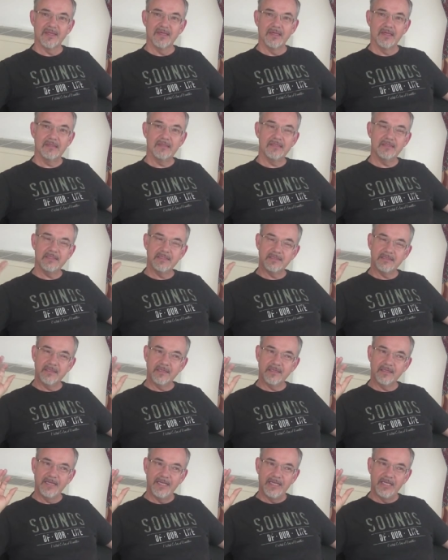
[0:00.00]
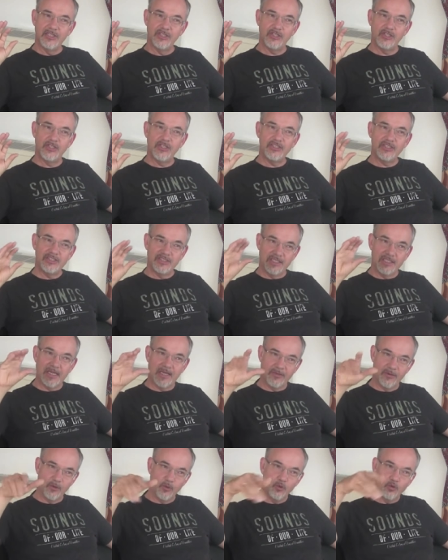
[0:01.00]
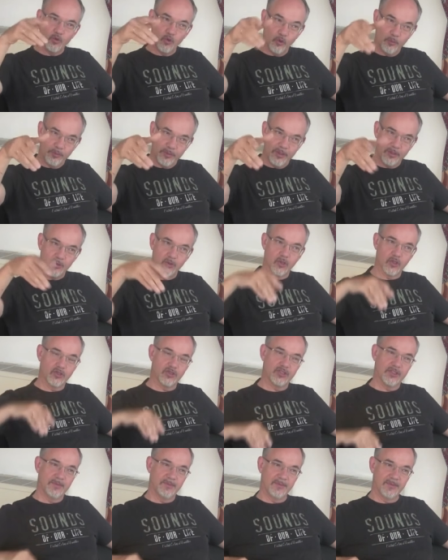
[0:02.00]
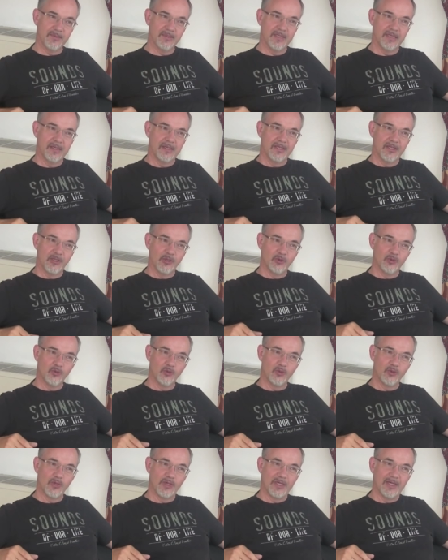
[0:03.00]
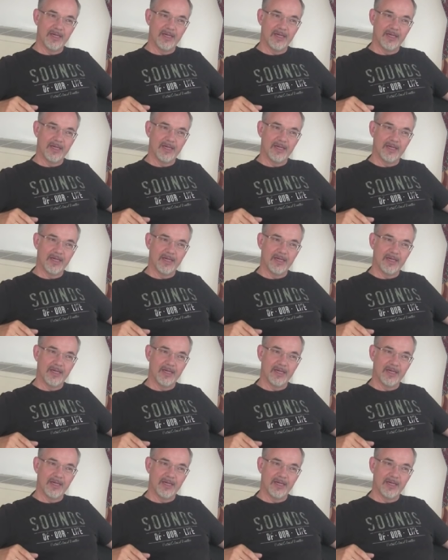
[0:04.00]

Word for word: And this is, the, this is another utopian concept to